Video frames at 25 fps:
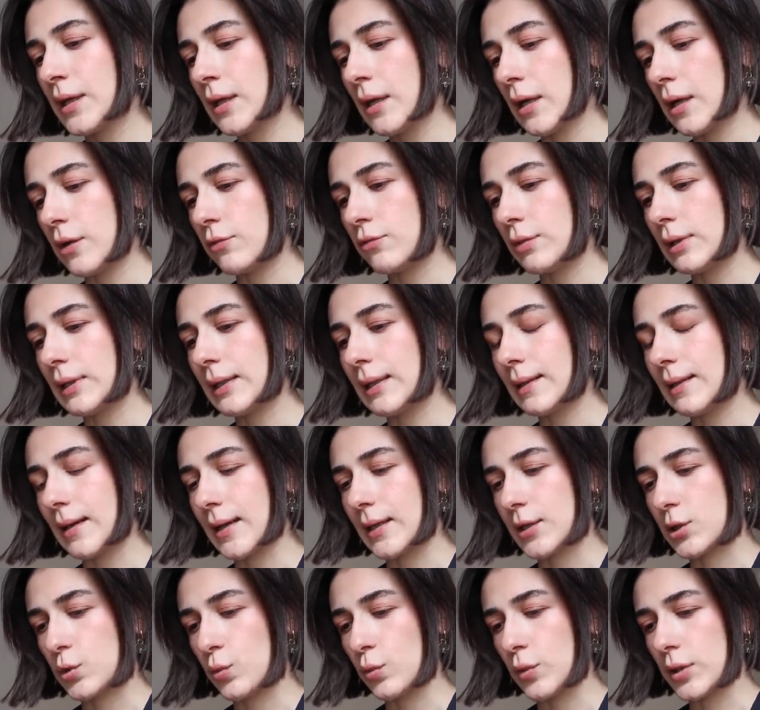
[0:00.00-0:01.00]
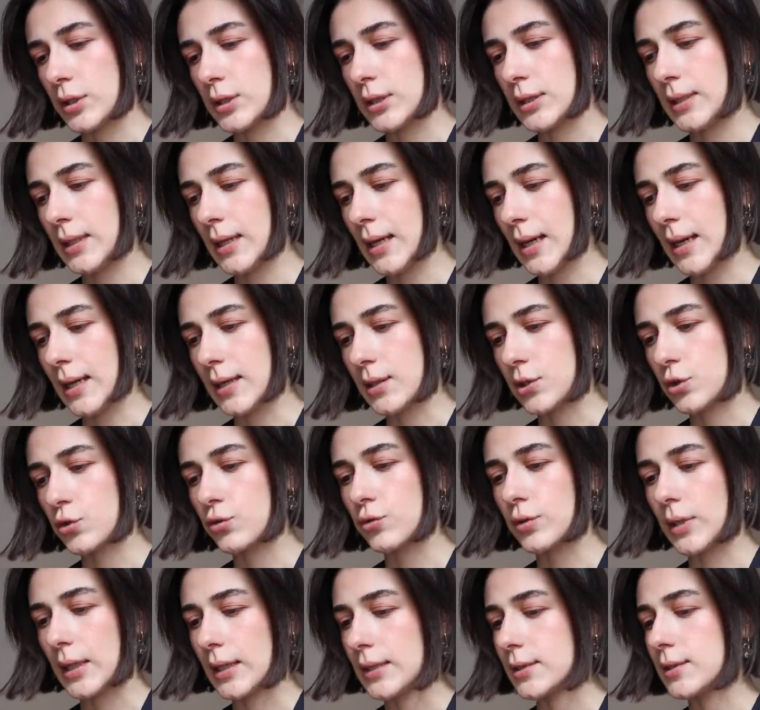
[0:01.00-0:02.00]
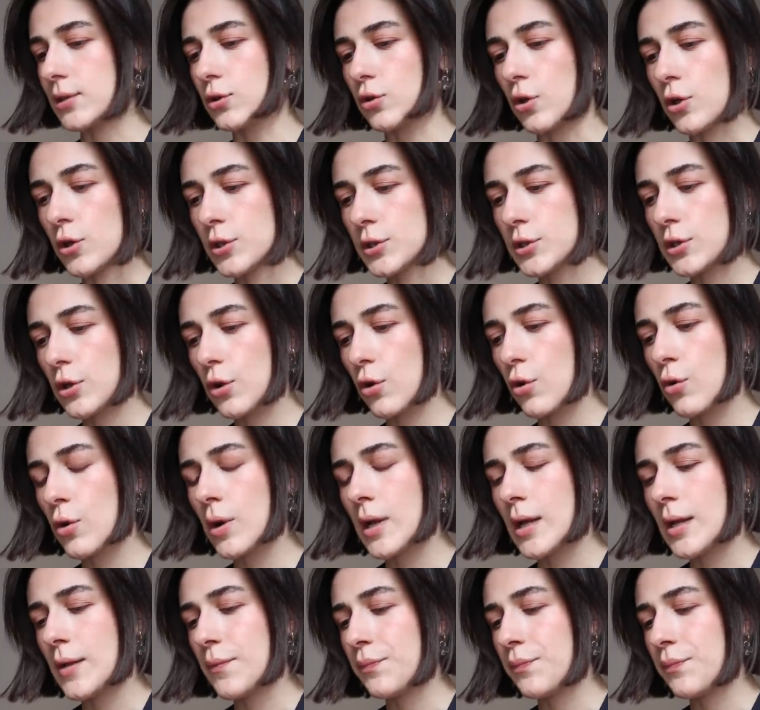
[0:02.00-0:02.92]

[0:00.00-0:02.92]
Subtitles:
I really liked what he had created also.